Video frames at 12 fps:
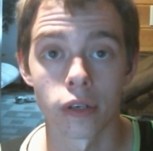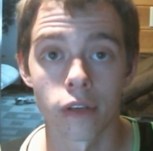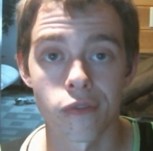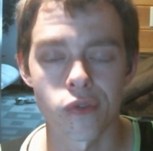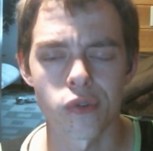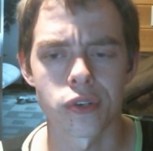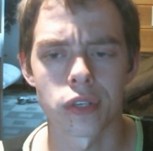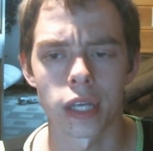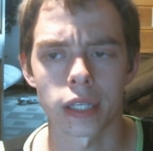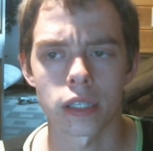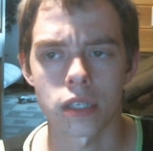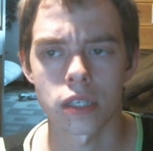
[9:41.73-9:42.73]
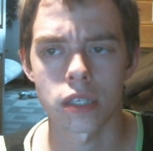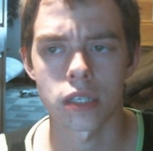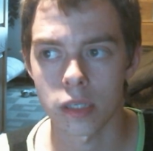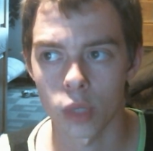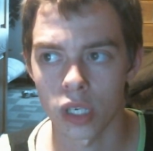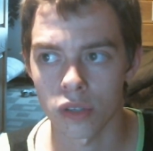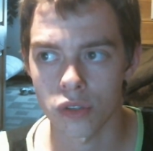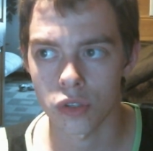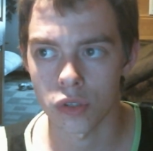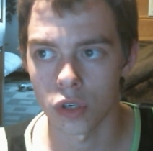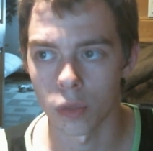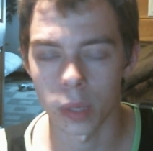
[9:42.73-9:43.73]
If you're like the same as someone else,
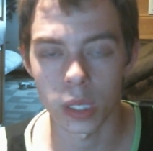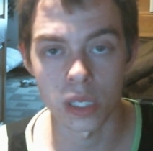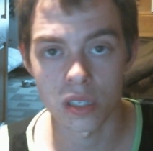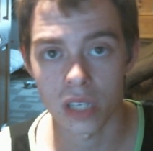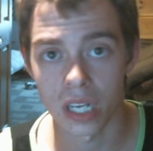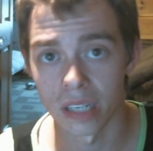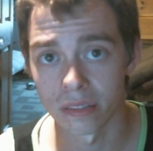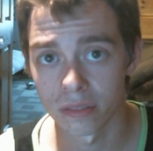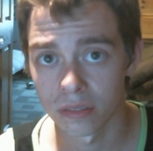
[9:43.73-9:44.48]
nobody's gonna